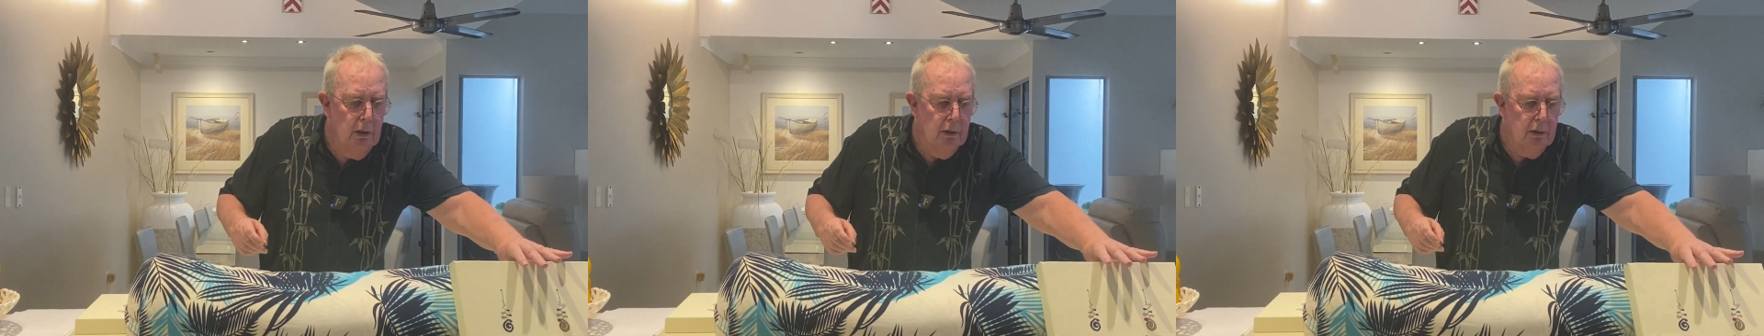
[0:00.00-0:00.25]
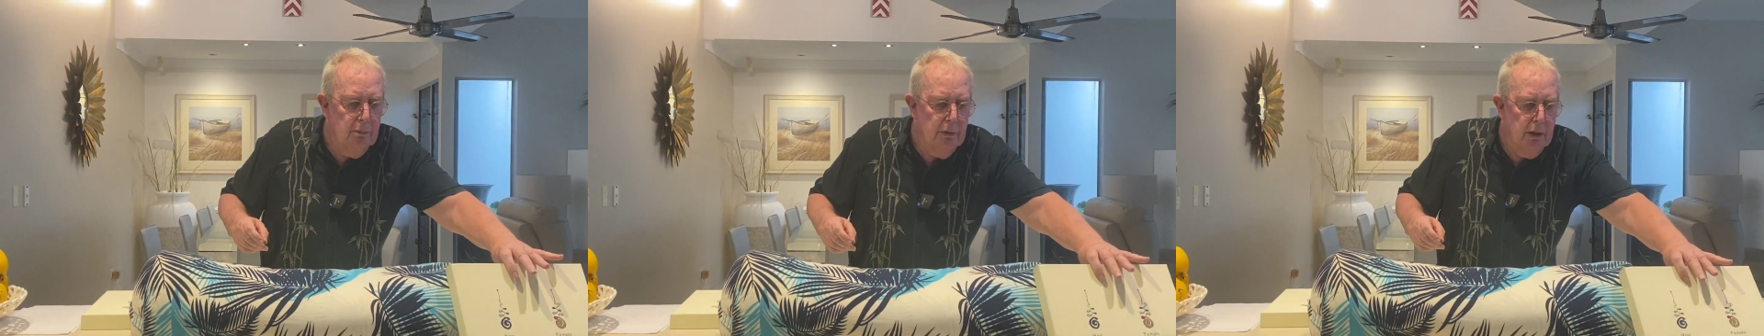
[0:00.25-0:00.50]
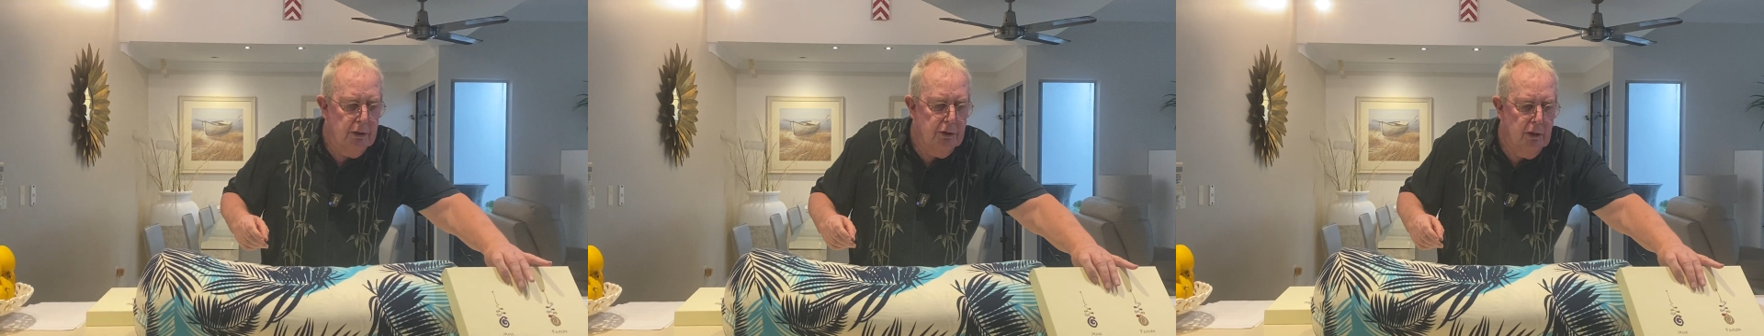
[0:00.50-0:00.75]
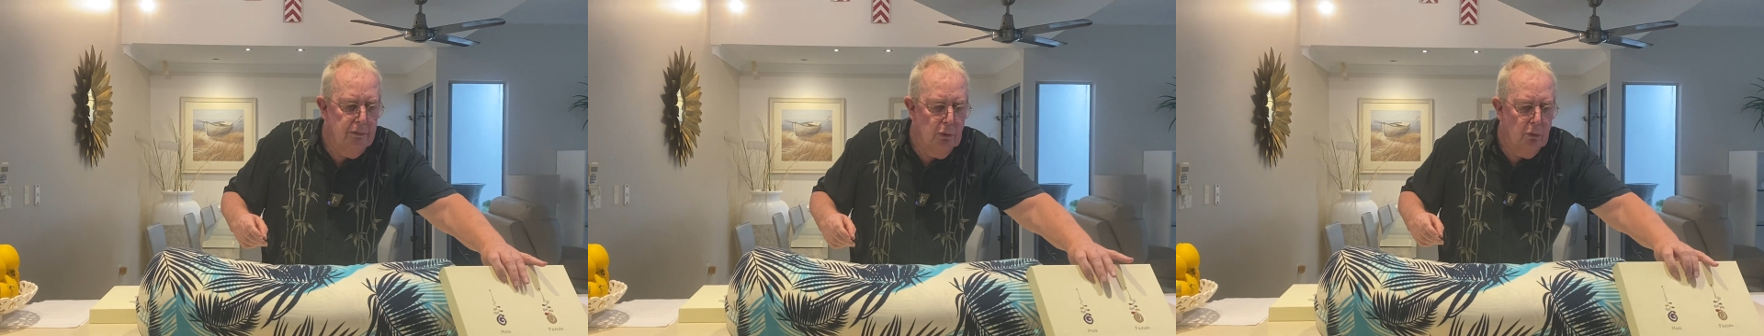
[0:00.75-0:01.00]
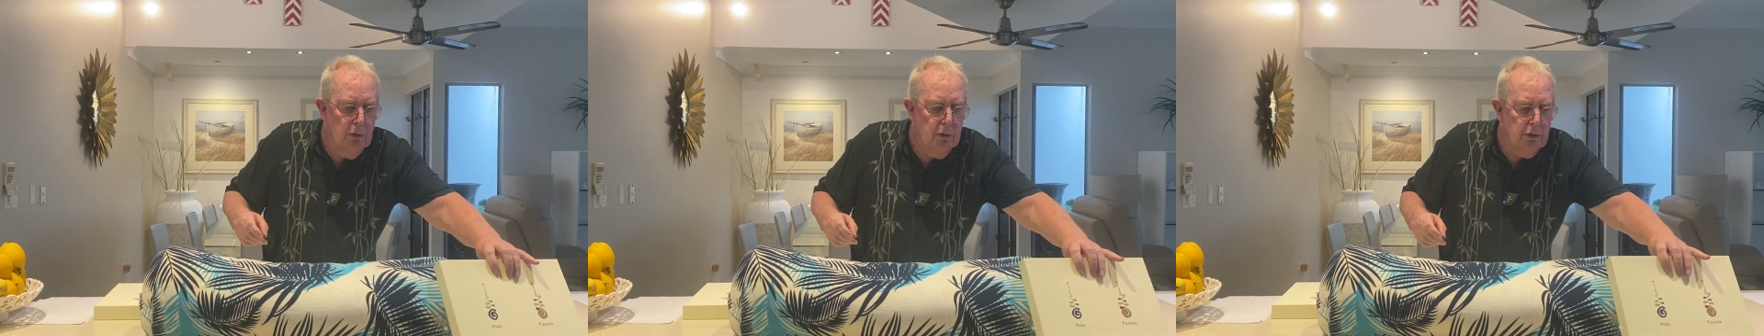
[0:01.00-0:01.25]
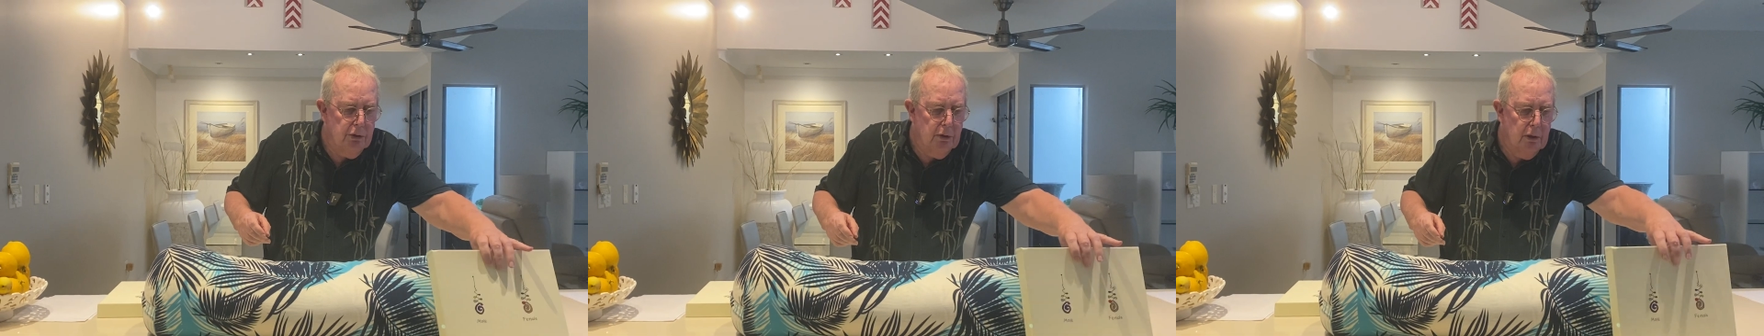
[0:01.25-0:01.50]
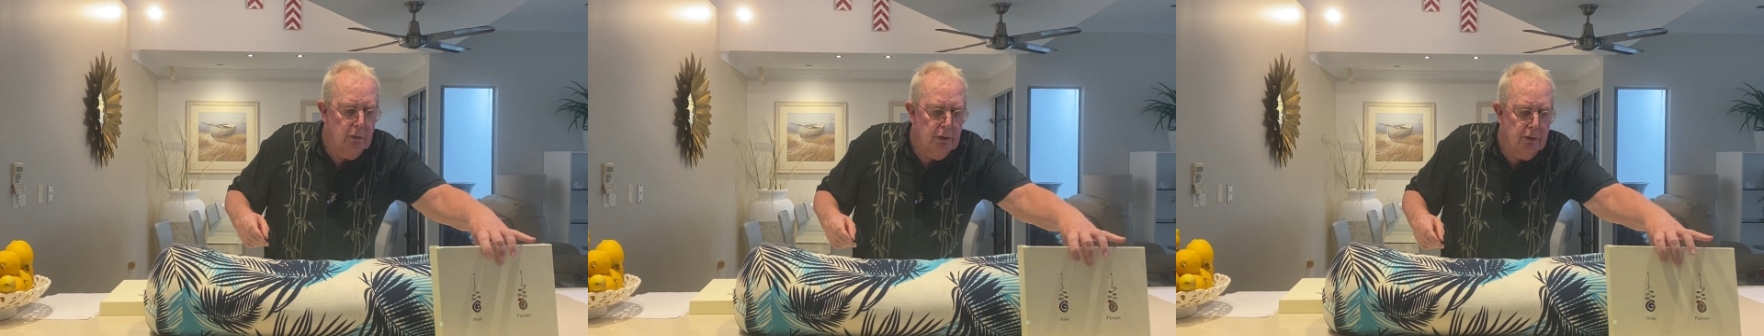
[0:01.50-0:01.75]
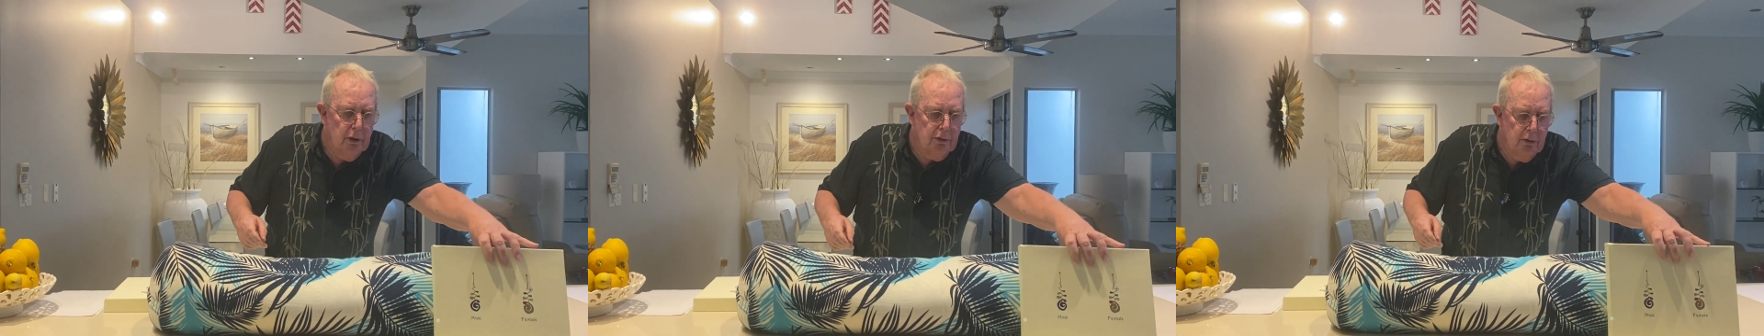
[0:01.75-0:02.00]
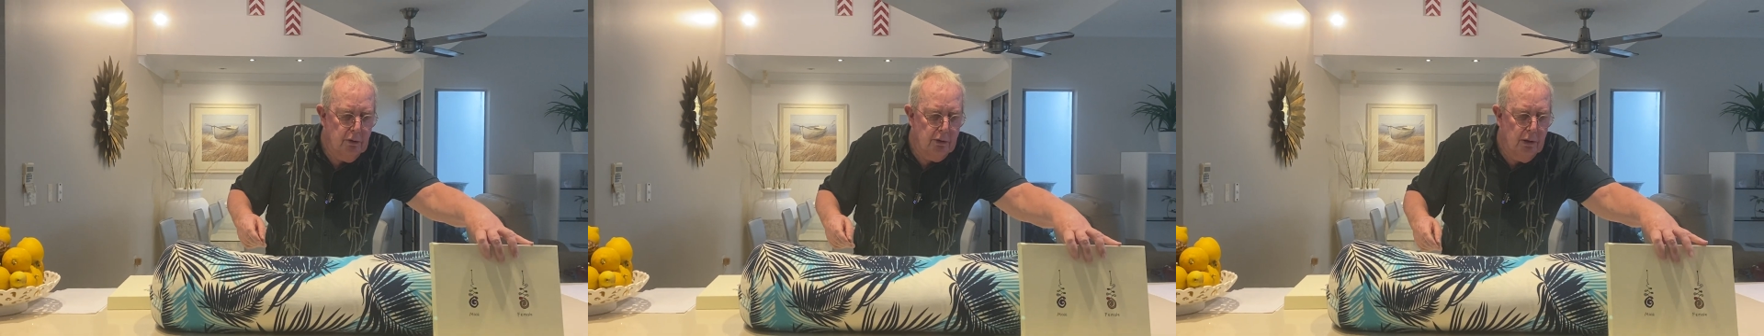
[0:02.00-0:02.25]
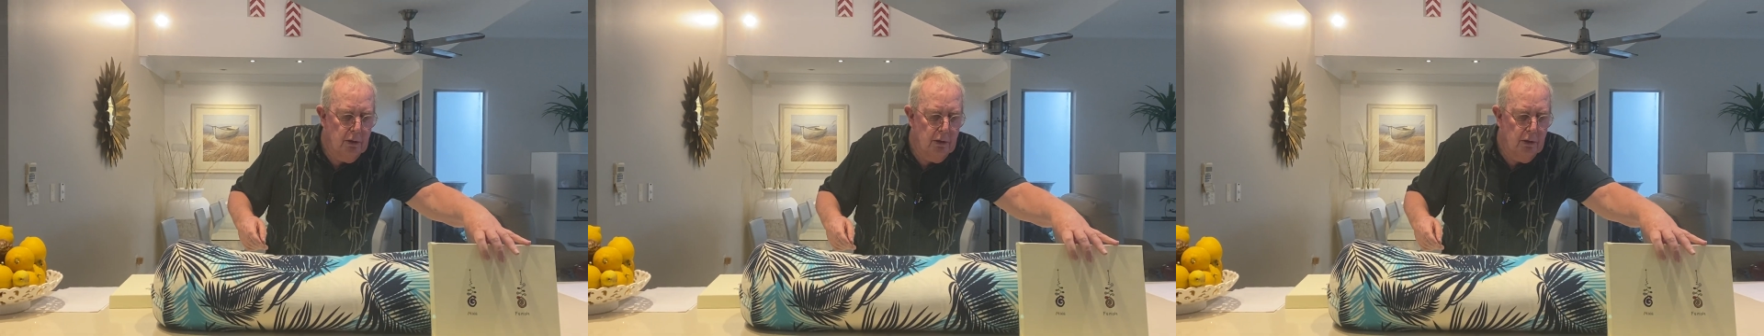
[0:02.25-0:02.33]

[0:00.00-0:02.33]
them there, see if it works. No, it doesn't.